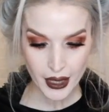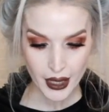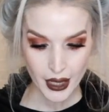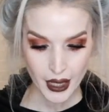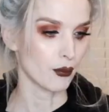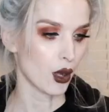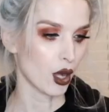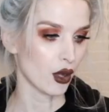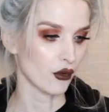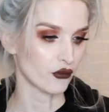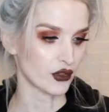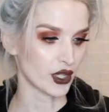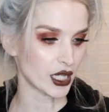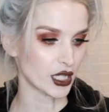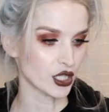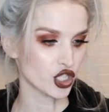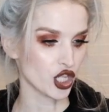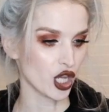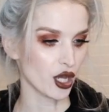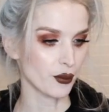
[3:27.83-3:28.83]

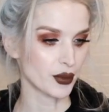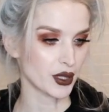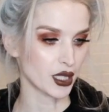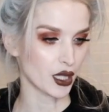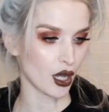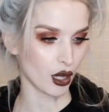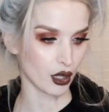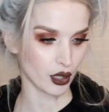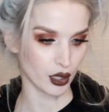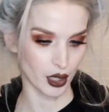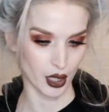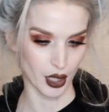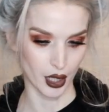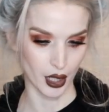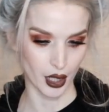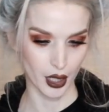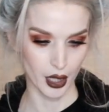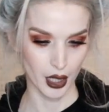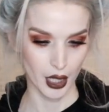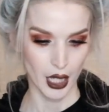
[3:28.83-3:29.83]
Malvasia
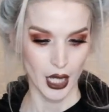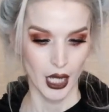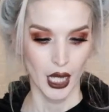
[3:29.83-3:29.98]
Bianca,